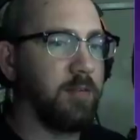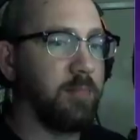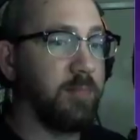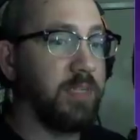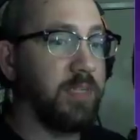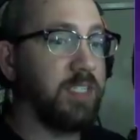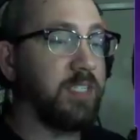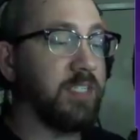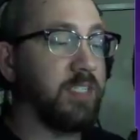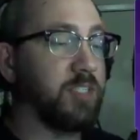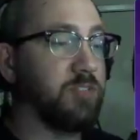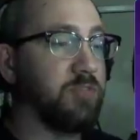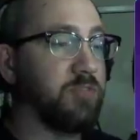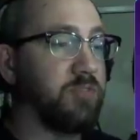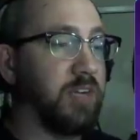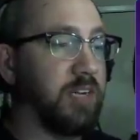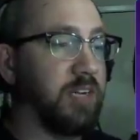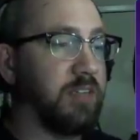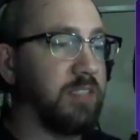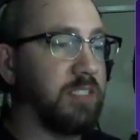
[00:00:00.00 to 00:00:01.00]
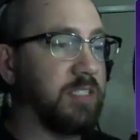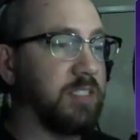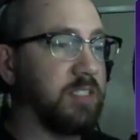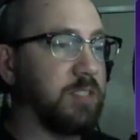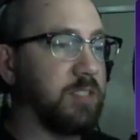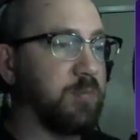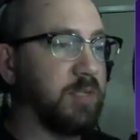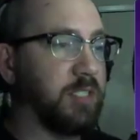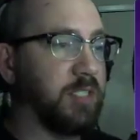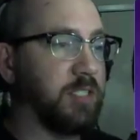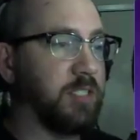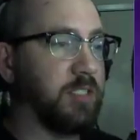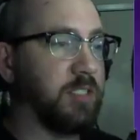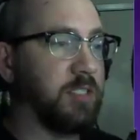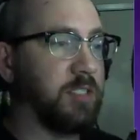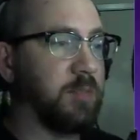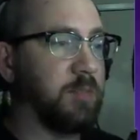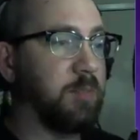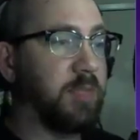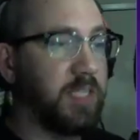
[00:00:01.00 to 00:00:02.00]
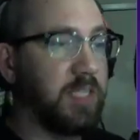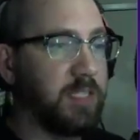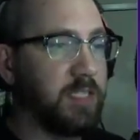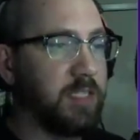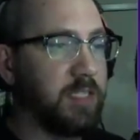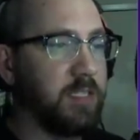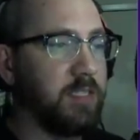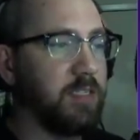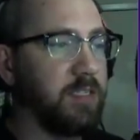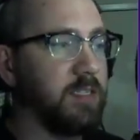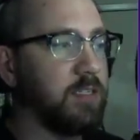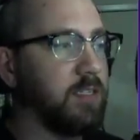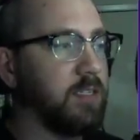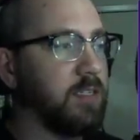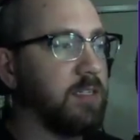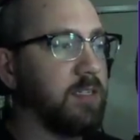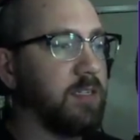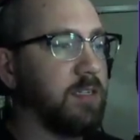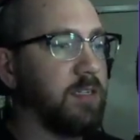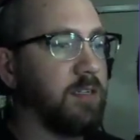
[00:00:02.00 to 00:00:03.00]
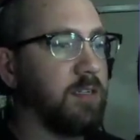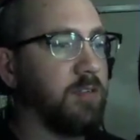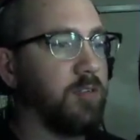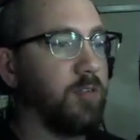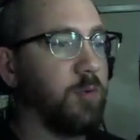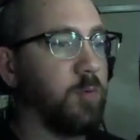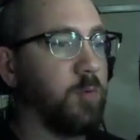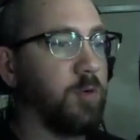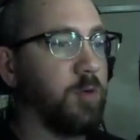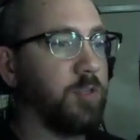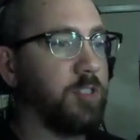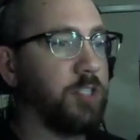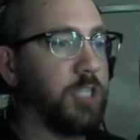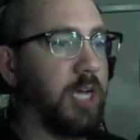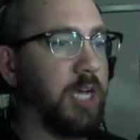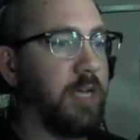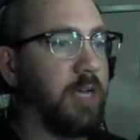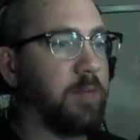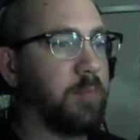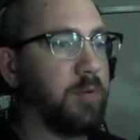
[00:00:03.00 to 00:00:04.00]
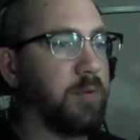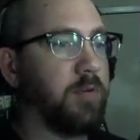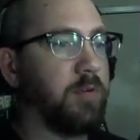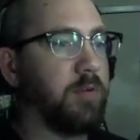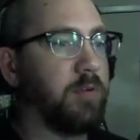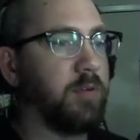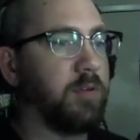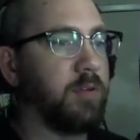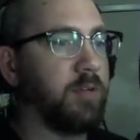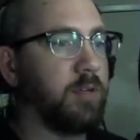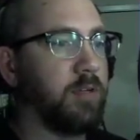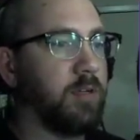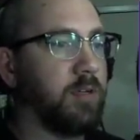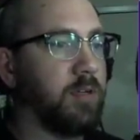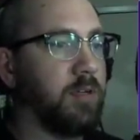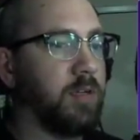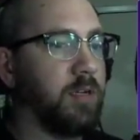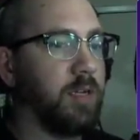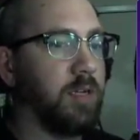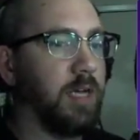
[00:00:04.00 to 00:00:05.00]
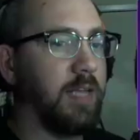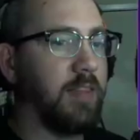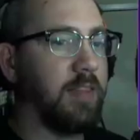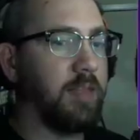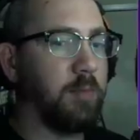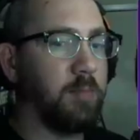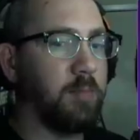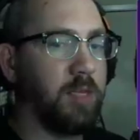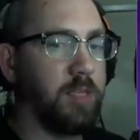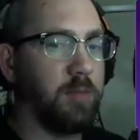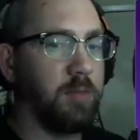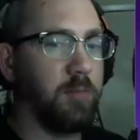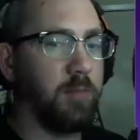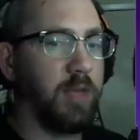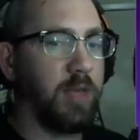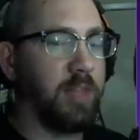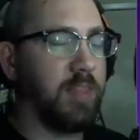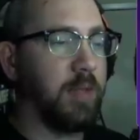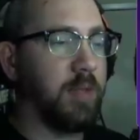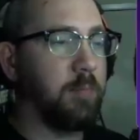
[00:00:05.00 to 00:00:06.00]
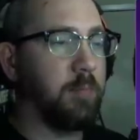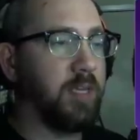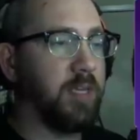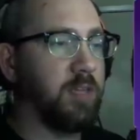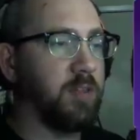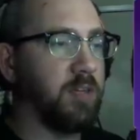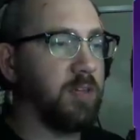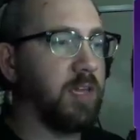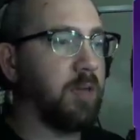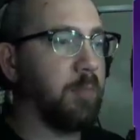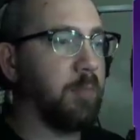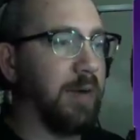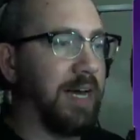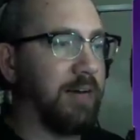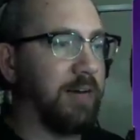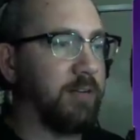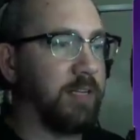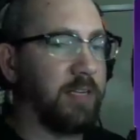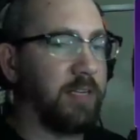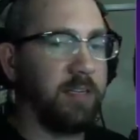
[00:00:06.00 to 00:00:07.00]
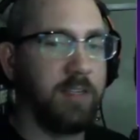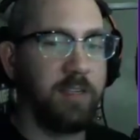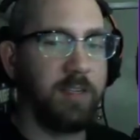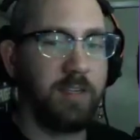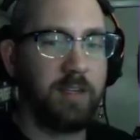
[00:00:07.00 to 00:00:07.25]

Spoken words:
Mindy is very suspicious. Mindy, the word jamp, and then me looking pouty.